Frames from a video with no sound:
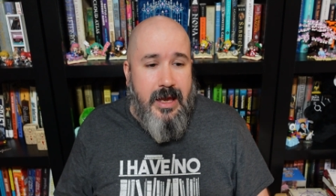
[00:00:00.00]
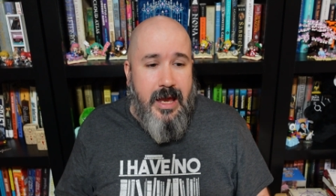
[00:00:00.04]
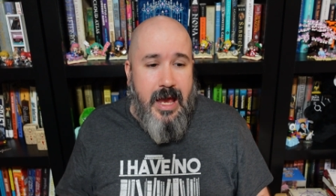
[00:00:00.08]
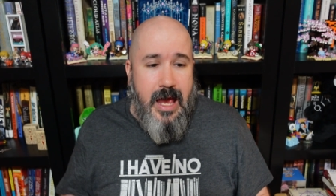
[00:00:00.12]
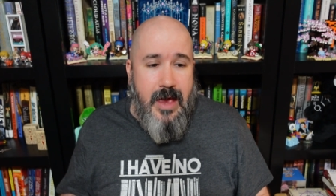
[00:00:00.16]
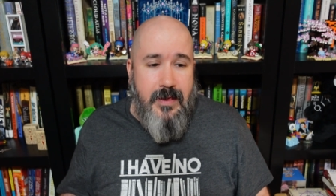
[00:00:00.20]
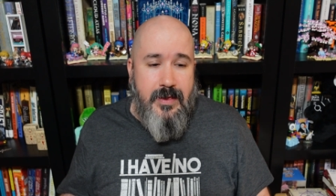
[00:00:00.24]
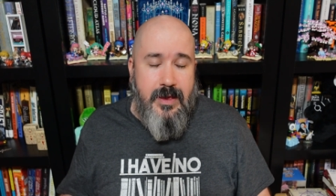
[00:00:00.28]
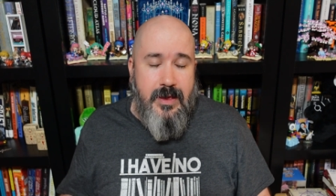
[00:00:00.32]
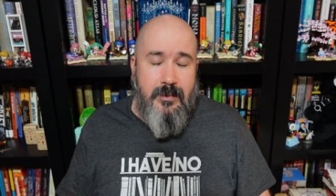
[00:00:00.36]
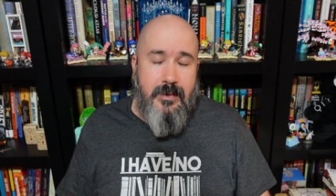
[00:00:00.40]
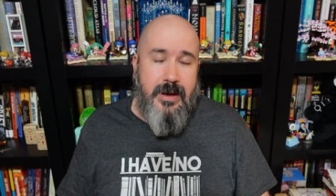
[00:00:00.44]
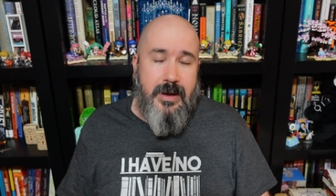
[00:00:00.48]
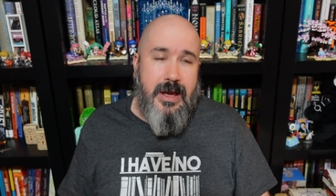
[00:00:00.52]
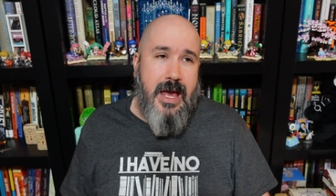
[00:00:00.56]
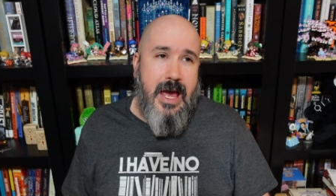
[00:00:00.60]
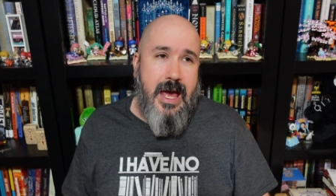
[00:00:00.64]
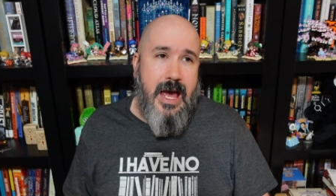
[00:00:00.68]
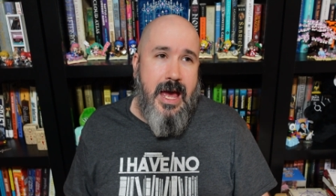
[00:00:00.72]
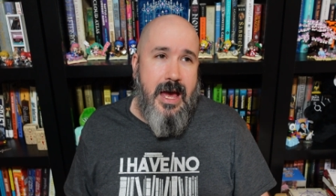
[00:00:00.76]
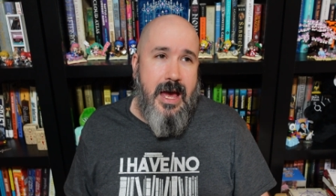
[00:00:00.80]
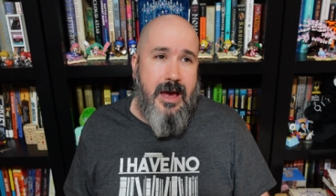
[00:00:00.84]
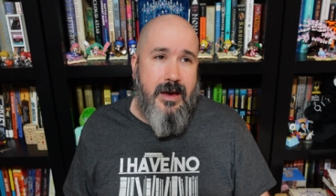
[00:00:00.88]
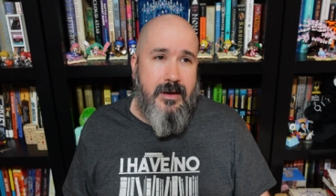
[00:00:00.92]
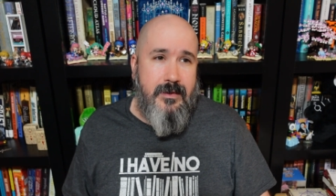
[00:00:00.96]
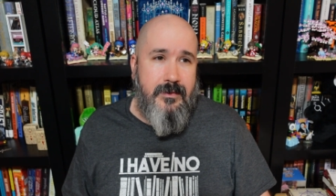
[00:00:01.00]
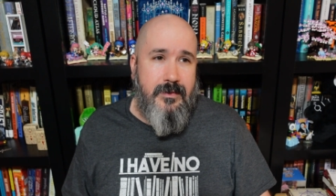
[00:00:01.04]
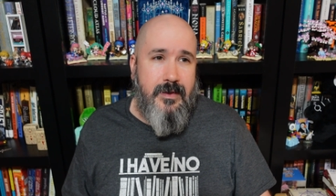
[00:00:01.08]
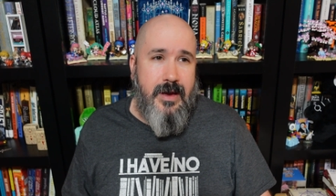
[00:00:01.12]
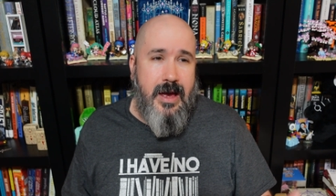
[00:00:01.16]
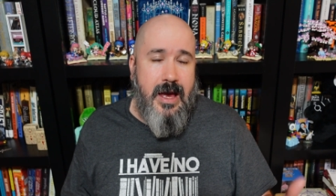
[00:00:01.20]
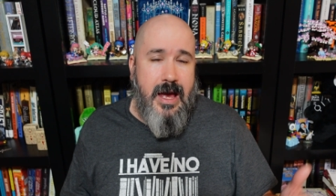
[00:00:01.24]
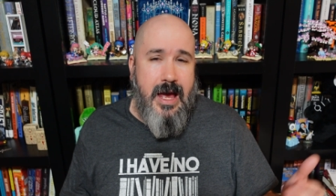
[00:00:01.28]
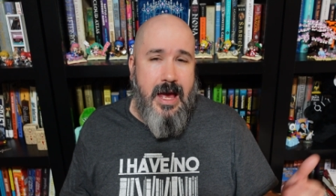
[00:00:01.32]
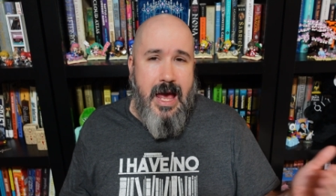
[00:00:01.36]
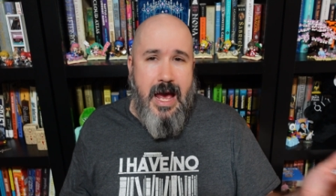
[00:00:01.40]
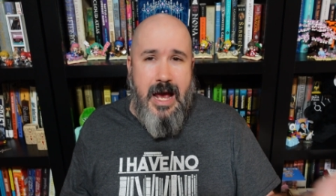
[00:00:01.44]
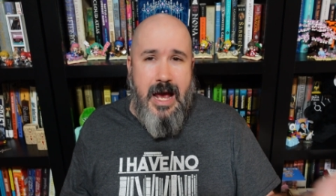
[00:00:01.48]
And then we have
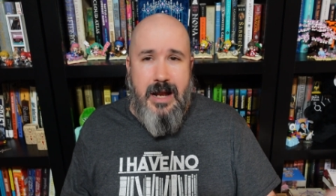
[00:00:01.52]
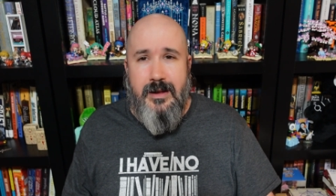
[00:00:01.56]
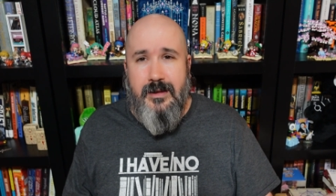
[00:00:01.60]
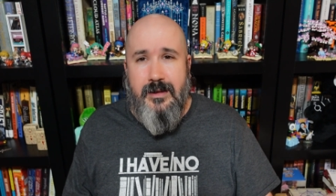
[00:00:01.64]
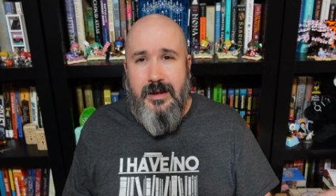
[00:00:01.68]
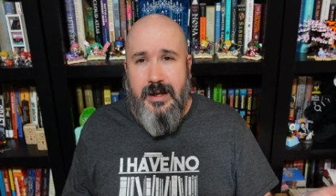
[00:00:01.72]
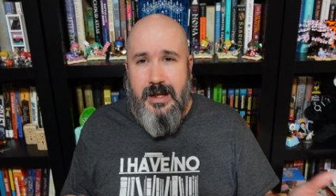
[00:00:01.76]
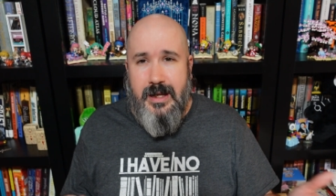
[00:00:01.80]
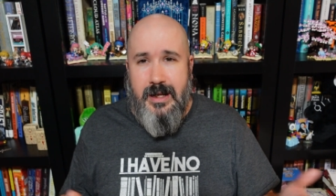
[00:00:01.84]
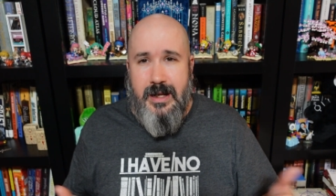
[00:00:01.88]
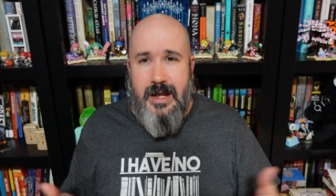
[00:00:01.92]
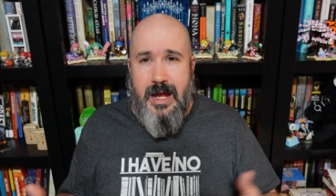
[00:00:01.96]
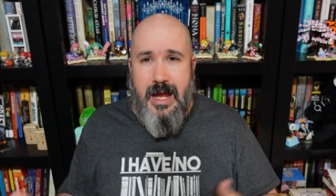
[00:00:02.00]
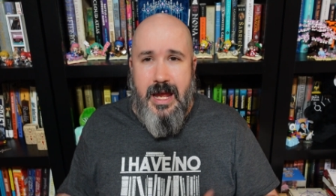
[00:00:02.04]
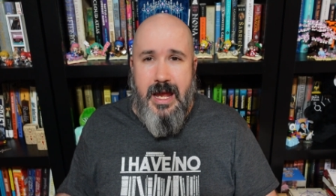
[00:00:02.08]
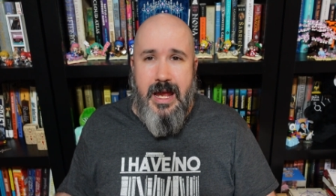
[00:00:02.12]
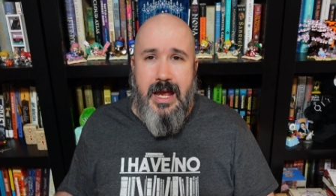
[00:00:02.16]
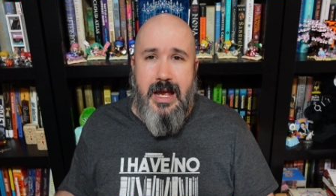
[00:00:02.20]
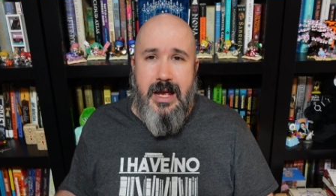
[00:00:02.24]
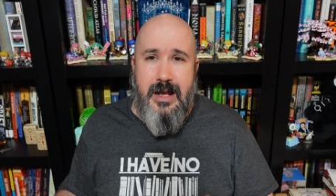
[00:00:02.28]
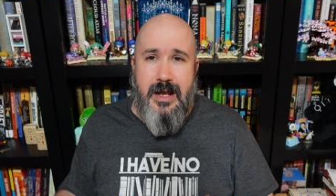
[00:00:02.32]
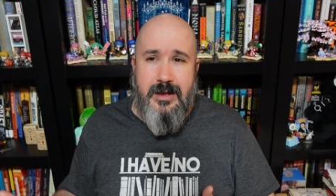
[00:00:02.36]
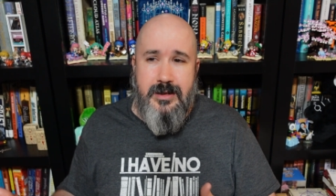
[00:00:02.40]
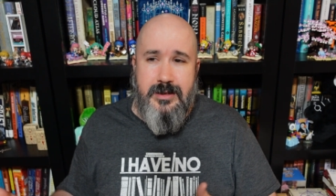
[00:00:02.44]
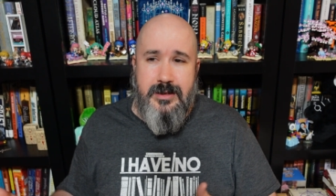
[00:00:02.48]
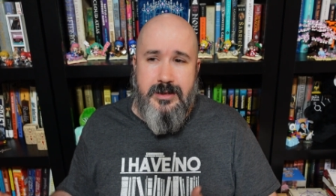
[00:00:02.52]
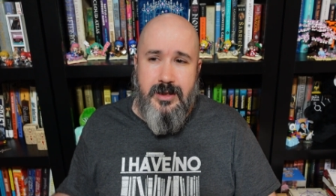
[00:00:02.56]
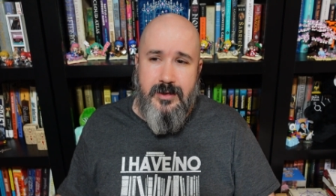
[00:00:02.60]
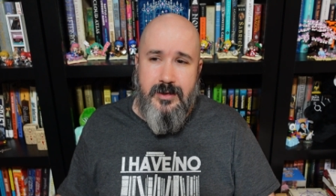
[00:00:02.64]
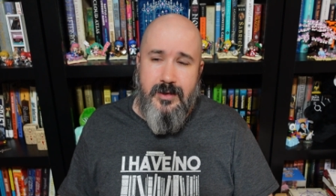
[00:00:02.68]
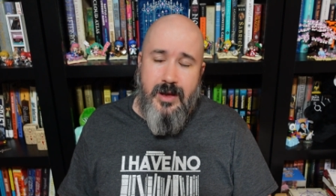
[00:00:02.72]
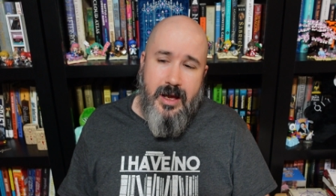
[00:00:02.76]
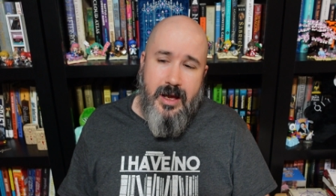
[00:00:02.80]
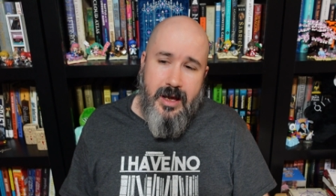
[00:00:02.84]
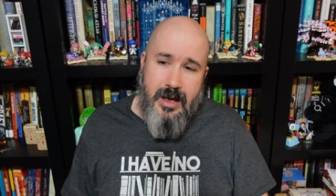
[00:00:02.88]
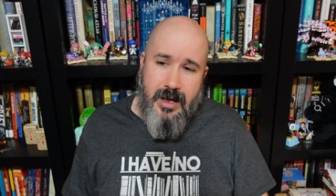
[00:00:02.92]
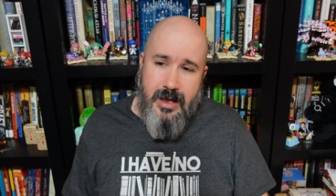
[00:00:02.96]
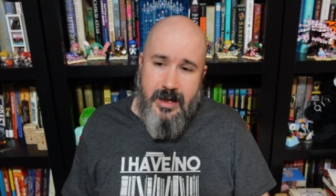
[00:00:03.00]
Adolin and
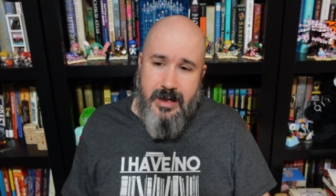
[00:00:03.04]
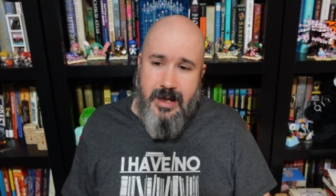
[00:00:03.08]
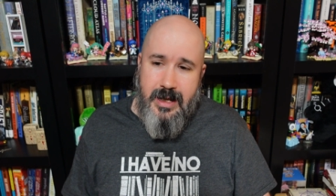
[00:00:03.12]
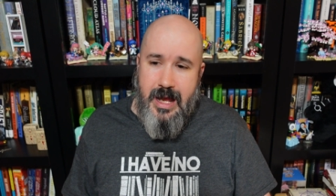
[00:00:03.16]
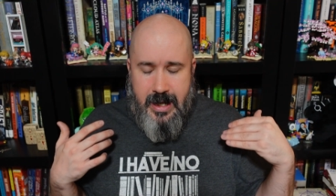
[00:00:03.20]
Shallan.